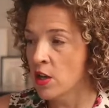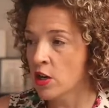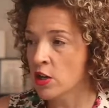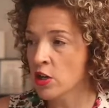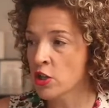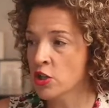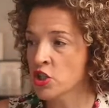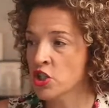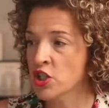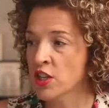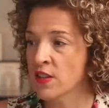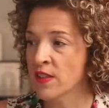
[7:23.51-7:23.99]

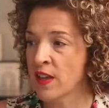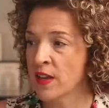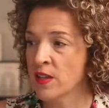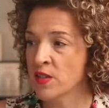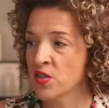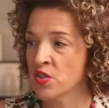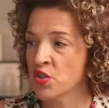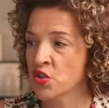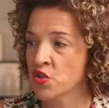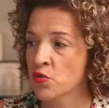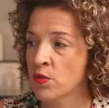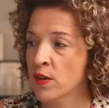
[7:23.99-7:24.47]
or should they
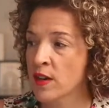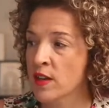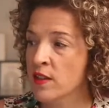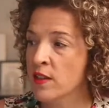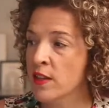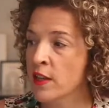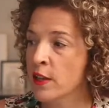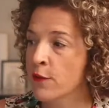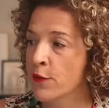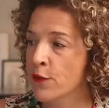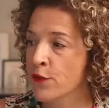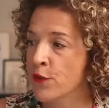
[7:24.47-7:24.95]

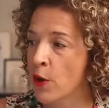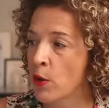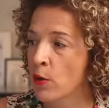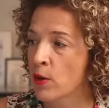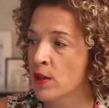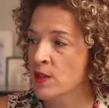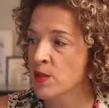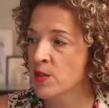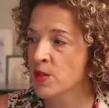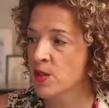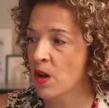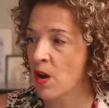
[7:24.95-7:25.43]
strictly
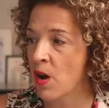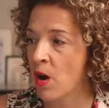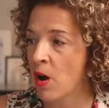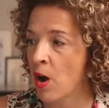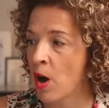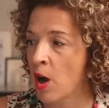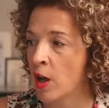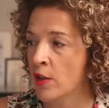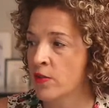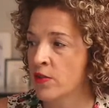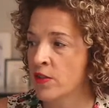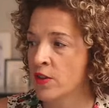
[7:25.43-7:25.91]
focus
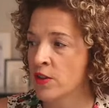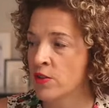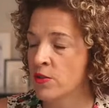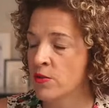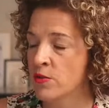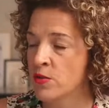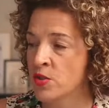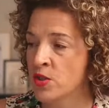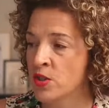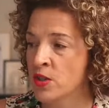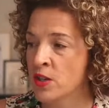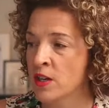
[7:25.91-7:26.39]
on the
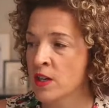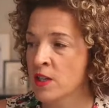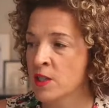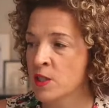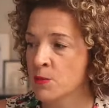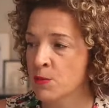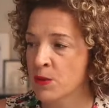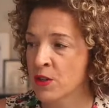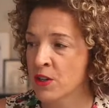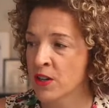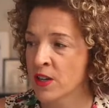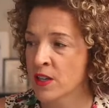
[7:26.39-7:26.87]
user
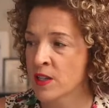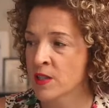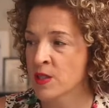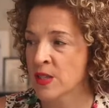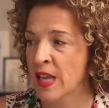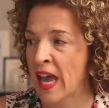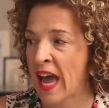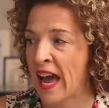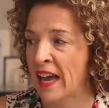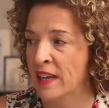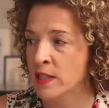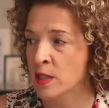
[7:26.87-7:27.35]
experience
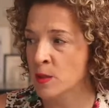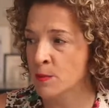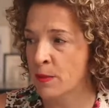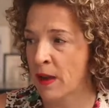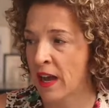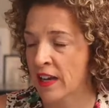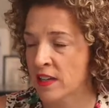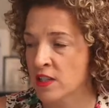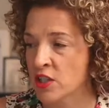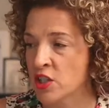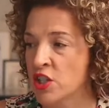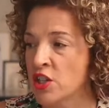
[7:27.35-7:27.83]

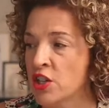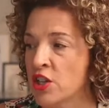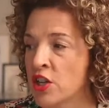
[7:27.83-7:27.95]
aspect?